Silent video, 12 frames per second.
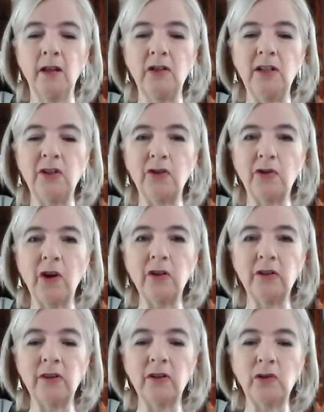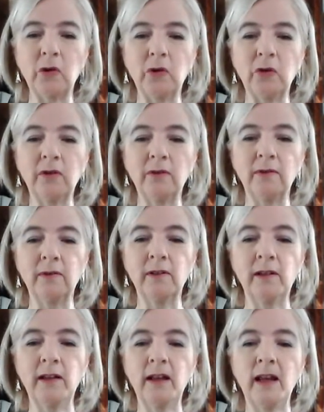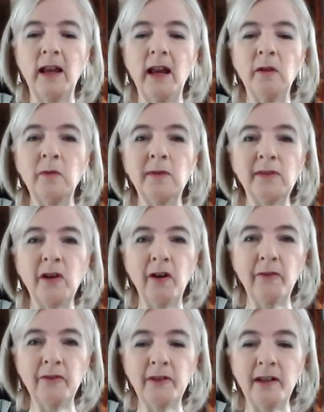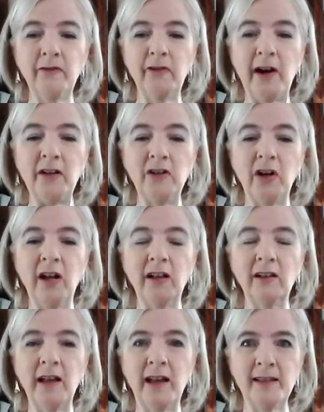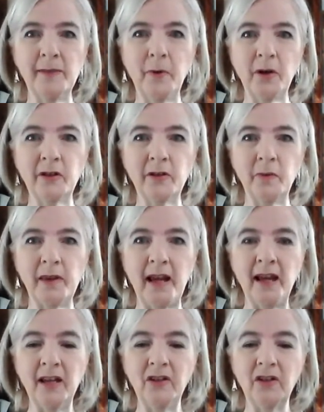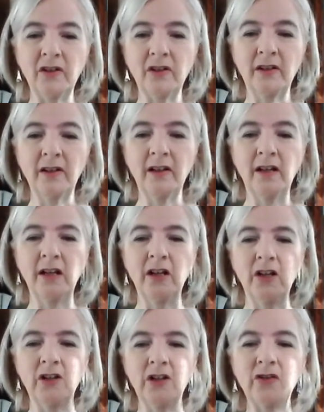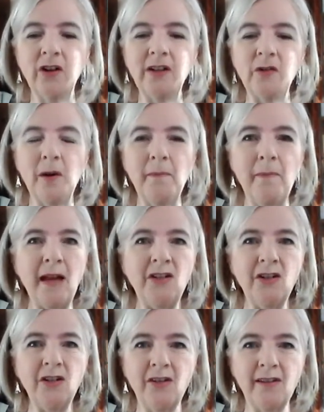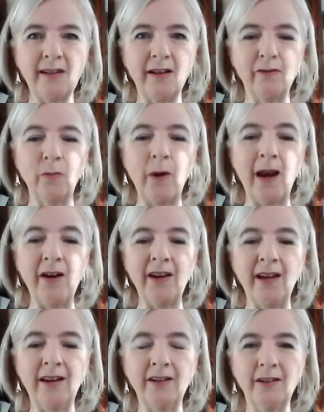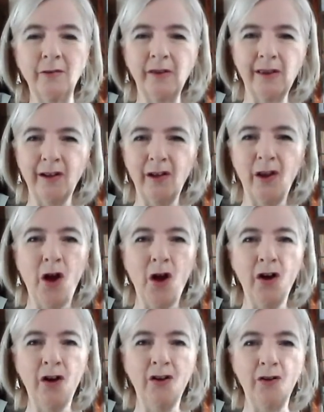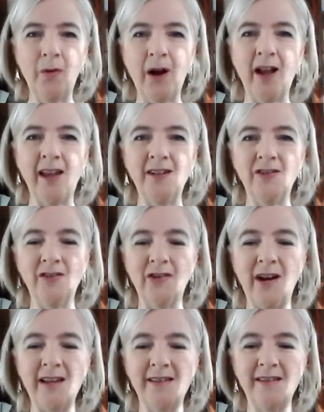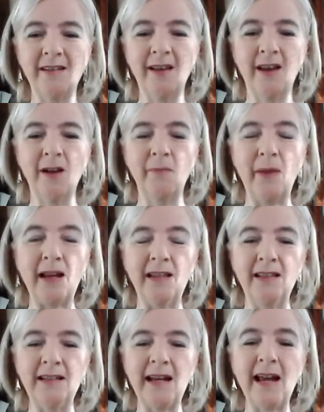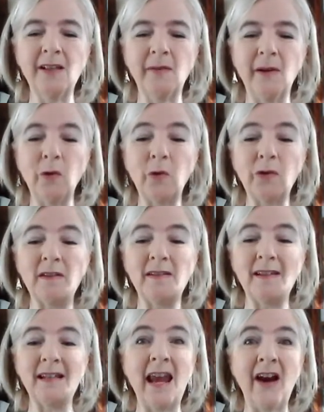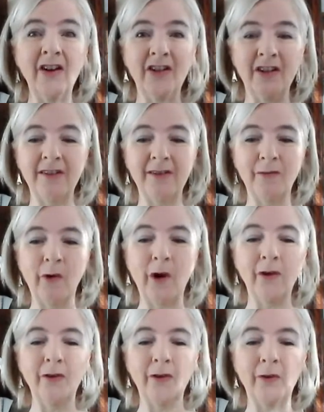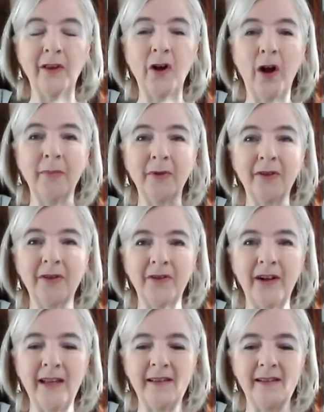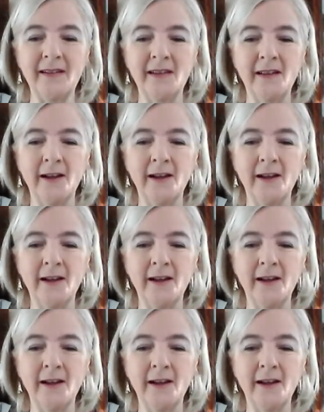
She stroked the shawl. It was soft and fragile and spotted with age. She tried to imagine herself wearing it with a long, wide dress back in the days when horses and carriages rode through the cobbled streets.